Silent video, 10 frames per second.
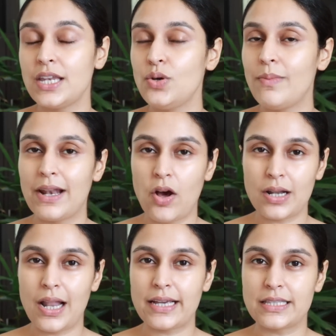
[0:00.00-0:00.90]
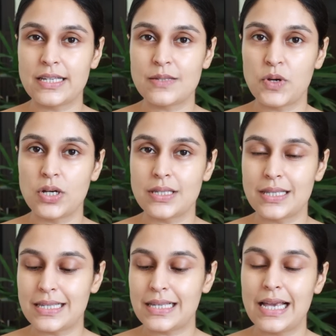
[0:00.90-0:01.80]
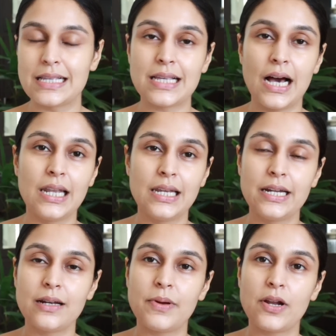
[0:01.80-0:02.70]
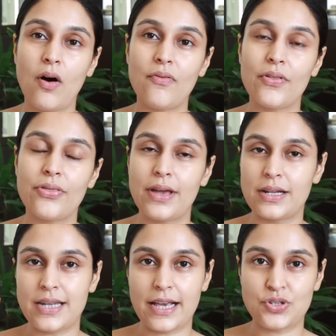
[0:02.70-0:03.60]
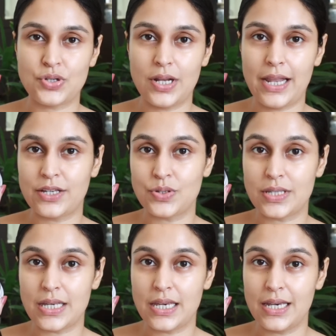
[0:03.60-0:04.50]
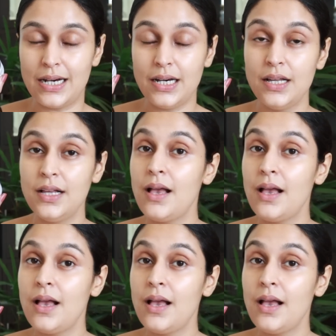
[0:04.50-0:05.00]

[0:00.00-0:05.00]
you may not like this because this is a little bit of a thick texture like you see here.